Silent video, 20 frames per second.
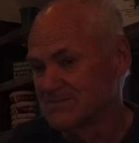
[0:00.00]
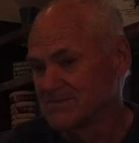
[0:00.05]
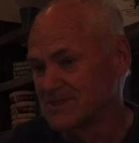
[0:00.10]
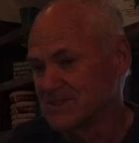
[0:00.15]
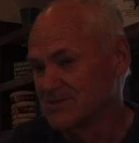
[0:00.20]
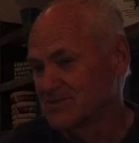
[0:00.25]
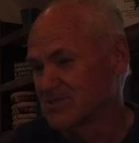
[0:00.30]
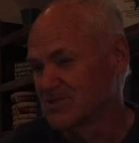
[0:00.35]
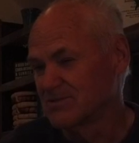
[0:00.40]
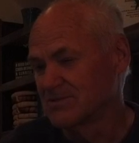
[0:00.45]

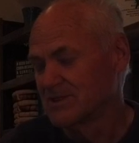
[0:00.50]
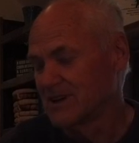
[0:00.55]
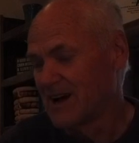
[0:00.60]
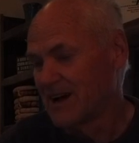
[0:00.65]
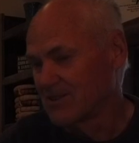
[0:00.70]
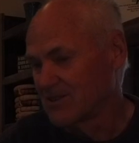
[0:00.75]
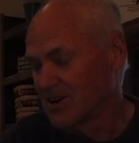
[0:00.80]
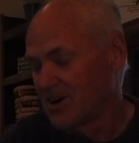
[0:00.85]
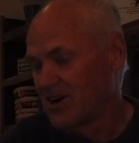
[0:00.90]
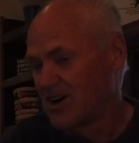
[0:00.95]
He was an
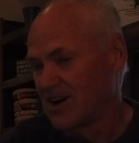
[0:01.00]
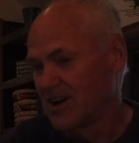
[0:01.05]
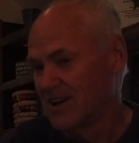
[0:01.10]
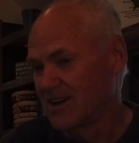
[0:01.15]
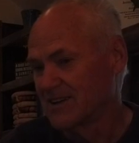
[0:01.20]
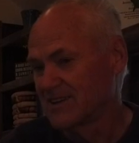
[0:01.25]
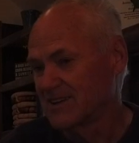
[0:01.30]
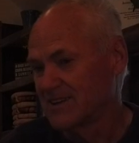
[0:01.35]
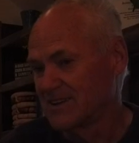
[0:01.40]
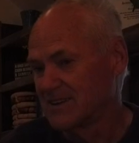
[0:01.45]

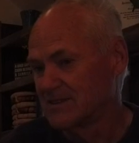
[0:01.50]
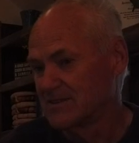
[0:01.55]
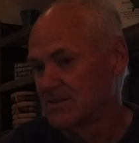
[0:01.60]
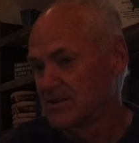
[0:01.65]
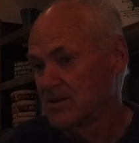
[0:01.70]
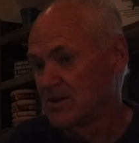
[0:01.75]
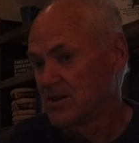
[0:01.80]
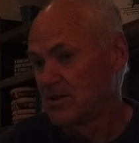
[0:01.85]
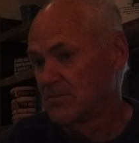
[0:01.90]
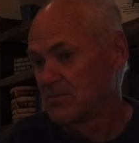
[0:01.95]
alcoholic,
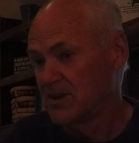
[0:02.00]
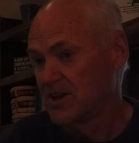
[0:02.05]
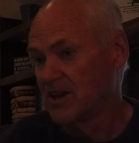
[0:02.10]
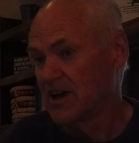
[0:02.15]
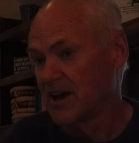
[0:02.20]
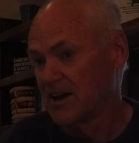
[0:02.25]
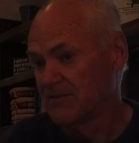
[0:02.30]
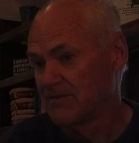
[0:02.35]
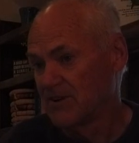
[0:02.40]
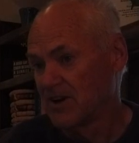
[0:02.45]
but he
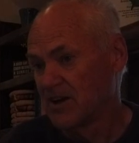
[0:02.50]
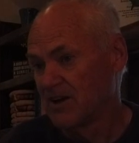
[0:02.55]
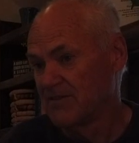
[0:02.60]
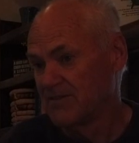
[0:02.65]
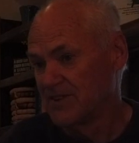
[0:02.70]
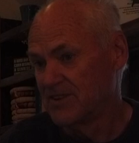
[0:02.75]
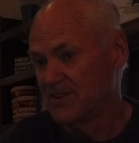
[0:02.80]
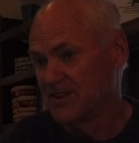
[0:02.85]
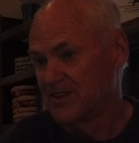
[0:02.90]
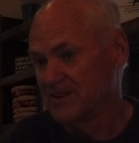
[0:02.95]
got
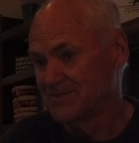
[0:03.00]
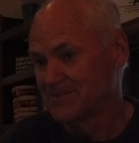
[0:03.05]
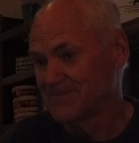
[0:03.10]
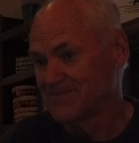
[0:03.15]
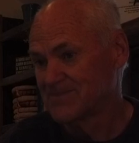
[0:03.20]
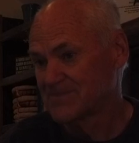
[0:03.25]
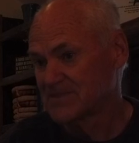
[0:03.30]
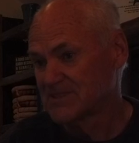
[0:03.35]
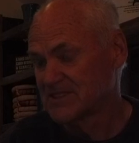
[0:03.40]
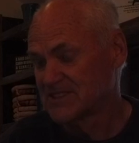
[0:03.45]
involved in the
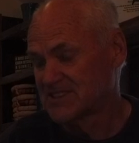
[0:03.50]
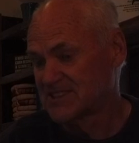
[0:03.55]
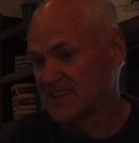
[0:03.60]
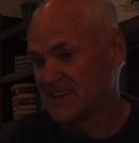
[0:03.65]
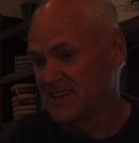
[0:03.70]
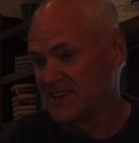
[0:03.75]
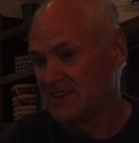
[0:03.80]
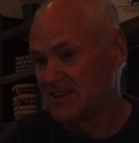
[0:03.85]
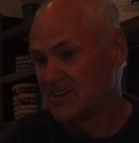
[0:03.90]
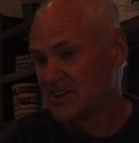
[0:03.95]

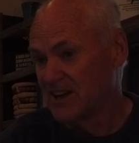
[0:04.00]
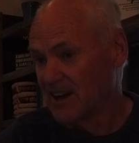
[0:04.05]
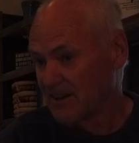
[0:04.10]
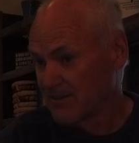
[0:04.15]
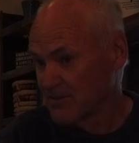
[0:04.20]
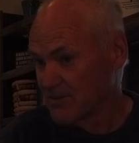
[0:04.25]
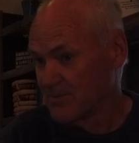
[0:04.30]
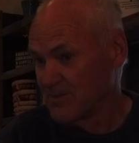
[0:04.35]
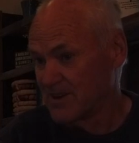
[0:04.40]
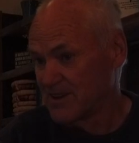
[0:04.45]
city
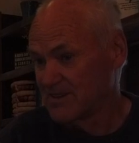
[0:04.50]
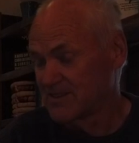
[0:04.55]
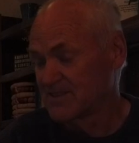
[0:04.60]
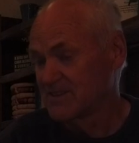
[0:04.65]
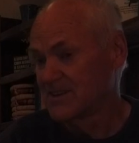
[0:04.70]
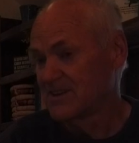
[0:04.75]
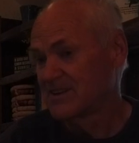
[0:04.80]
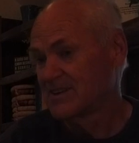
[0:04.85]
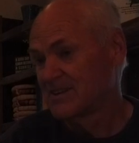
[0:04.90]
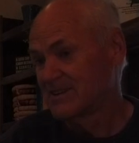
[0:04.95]
government
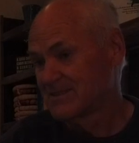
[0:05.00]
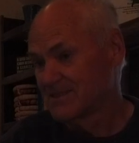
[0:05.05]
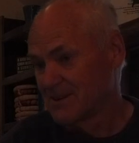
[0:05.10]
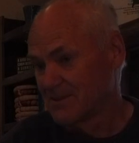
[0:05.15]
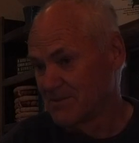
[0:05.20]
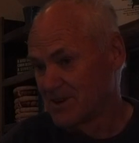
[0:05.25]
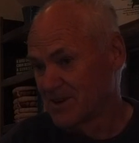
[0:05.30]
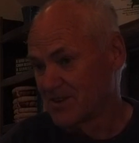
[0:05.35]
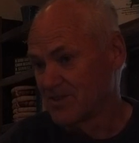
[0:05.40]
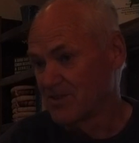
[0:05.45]

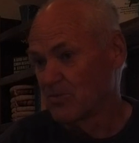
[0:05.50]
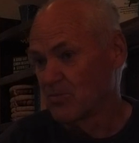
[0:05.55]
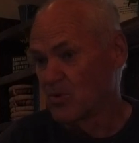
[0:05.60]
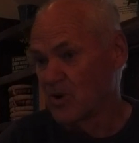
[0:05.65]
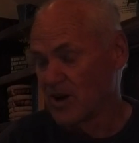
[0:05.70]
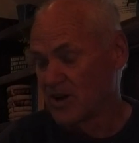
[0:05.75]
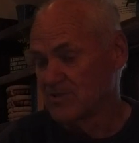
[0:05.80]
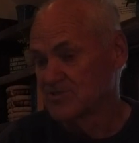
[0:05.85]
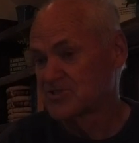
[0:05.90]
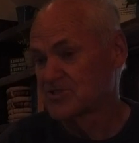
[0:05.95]
among the
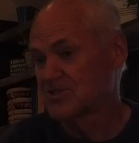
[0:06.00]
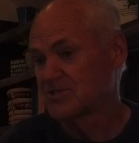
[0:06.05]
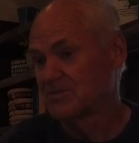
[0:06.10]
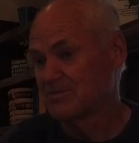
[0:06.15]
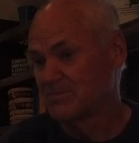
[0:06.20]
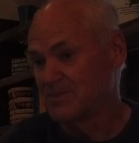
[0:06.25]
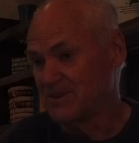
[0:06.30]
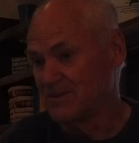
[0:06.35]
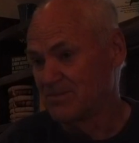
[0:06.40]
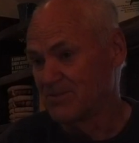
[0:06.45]

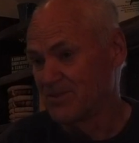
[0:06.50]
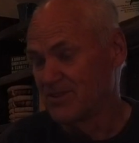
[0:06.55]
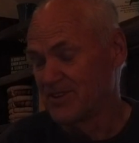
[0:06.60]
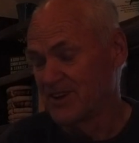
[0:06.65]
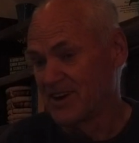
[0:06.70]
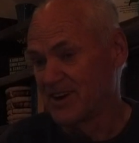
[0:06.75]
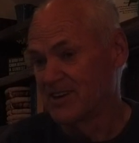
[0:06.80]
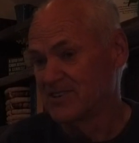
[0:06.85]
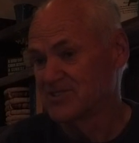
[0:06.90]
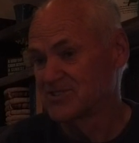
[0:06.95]
Welsh people
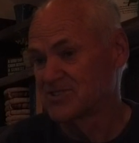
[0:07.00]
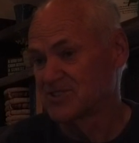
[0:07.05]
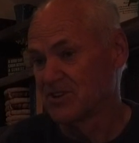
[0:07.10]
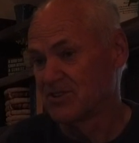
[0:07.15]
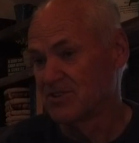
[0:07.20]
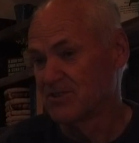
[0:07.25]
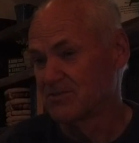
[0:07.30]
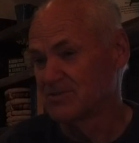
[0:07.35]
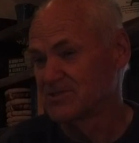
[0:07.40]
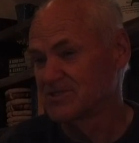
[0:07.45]
there, and
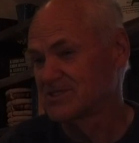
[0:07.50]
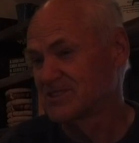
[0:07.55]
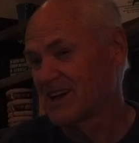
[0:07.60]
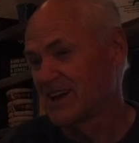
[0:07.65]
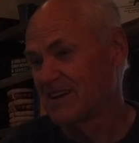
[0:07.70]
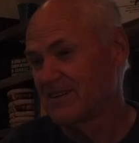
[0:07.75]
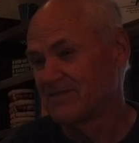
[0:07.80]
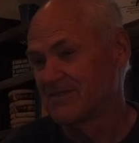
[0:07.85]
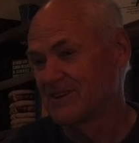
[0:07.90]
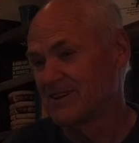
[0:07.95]
so there was
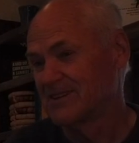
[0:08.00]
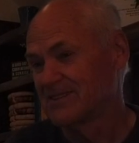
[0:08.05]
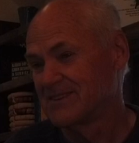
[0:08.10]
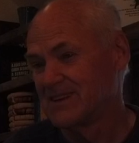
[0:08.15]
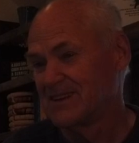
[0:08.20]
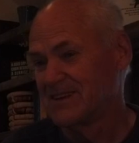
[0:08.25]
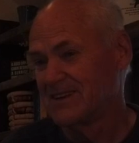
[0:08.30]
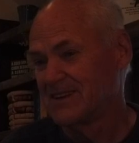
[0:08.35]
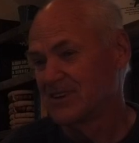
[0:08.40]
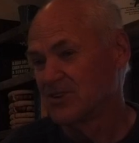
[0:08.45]
kind of a
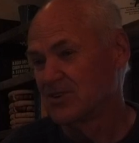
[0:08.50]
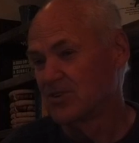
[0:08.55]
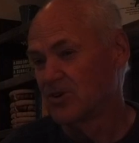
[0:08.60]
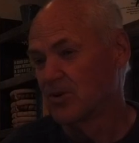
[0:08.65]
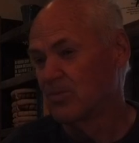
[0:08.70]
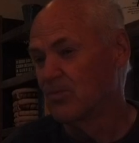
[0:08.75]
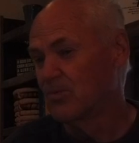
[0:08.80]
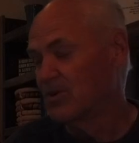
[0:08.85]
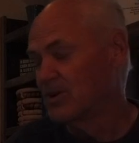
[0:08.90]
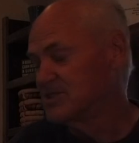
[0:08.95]
good
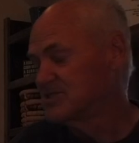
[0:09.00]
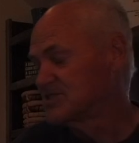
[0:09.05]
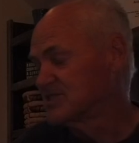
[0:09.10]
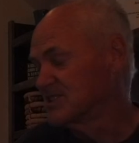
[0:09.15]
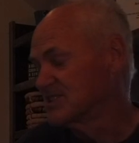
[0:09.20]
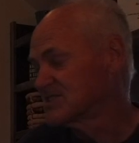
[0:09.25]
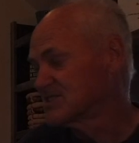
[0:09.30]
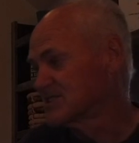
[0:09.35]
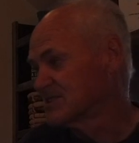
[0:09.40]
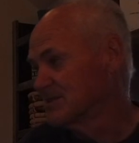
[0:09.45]
old boy
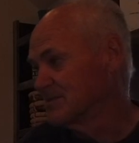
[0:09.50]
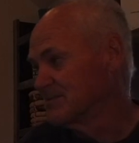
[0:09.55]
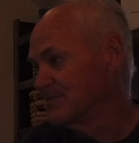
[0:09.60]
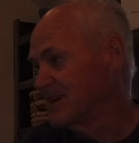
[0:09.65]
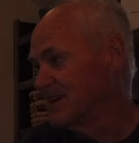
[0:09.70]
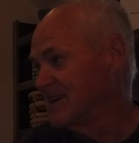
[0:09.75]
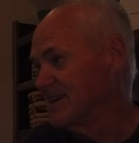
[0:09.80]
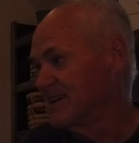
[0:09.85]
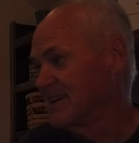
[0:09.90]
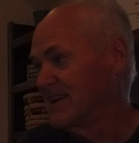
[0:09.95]

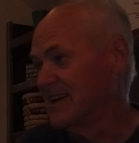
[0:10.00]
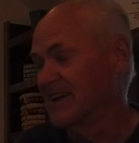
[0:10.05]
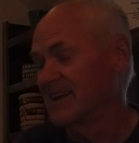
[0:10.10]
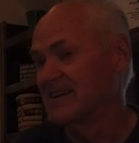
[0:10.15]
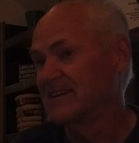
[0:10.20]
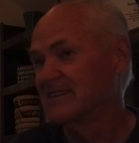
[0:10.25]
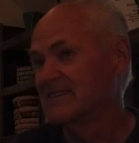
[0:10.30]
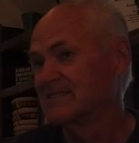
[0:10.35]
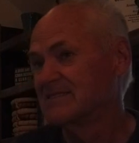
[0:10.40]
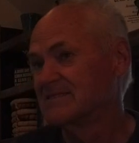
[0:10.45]
system.
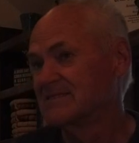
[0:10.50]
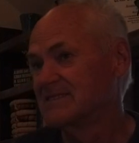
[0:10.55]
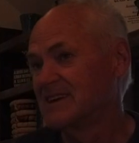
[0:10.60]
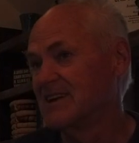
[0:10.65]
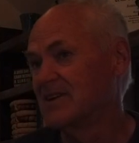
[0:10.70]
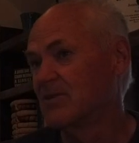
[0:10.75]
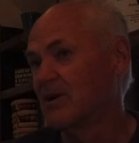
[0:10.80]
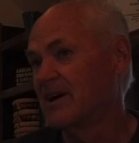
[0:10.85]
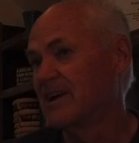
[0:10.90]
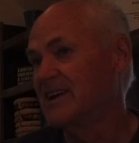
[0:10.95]
And
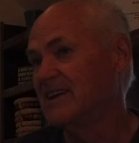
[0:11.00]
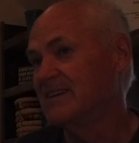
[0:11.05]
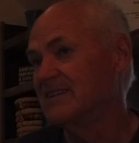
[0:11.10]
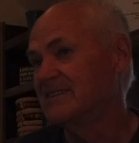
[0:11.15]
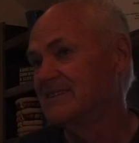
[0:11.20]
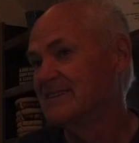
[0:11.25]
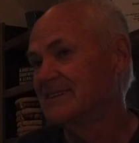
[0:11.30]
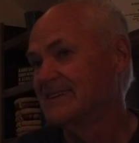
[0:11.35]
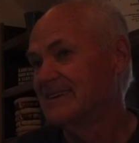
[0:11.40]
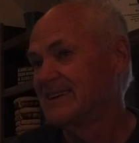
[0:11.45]
anyway,
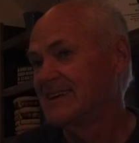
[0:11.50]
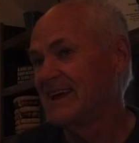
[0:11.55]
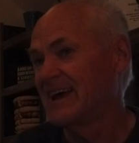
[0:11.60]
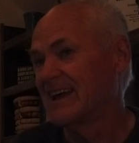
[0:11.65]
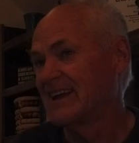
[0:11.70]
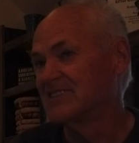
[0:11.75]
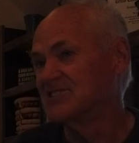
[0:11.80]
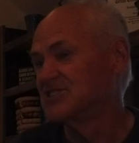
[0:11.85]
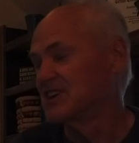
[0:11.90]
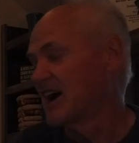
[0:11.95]
he
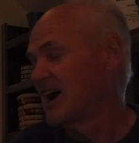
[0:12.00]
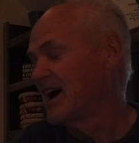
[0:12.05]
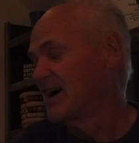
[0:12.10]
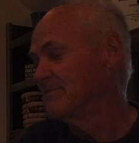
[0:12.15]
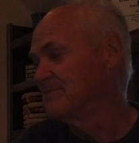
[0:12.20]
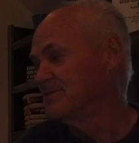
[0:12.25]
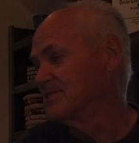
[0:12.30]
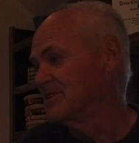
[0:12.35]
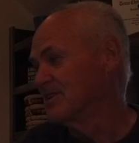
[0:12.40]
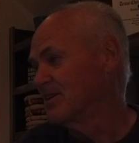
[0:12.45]
had a
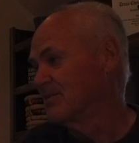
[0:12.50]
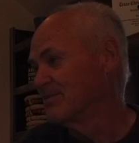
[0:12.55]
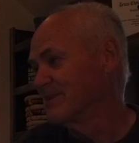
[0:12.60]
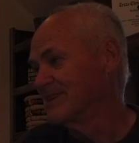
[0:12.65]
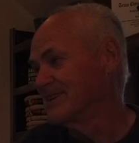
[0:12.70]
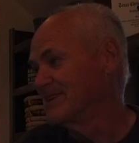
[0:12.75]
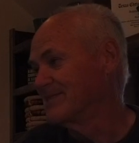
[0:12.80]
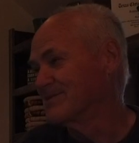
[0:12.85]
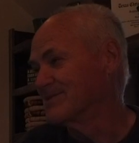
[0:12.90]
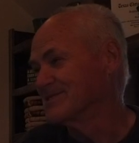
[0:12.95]
job,
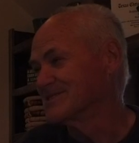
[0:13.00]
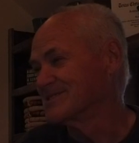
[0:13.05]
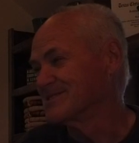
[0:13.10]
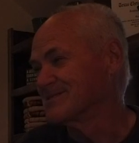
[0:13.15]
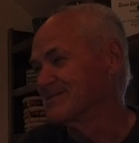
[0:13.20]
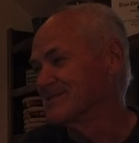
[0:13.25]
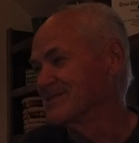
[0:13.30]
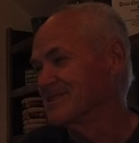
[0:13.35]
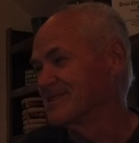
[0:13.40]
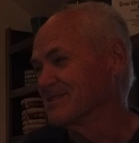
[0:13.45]
but he
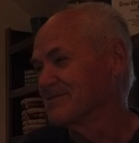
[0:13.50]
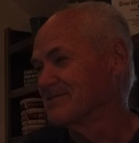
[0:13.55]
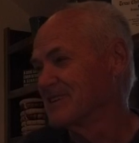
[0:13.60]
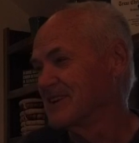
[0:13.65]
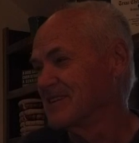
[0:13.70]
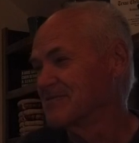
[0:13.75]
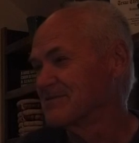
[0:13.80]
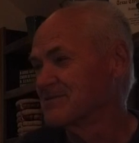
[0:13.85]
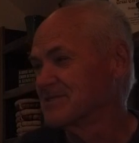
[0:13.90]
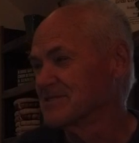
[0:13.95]
wasn't real
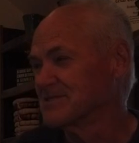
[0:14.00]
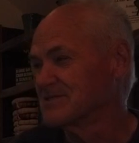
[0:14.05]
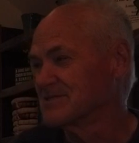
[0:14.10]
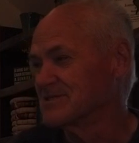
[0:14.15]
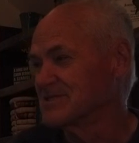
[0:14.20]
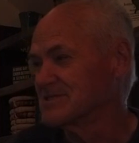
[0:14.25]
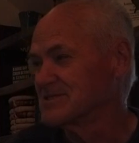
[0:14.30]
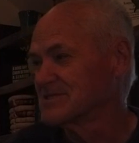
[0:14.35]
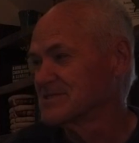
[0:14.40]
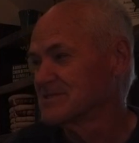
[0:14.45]
faithful
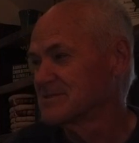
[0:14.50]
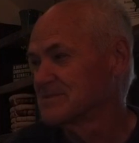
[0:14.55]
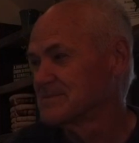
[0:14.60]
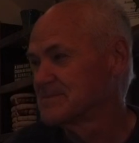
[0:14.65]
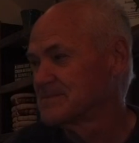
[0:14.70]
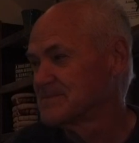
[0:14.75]
to his.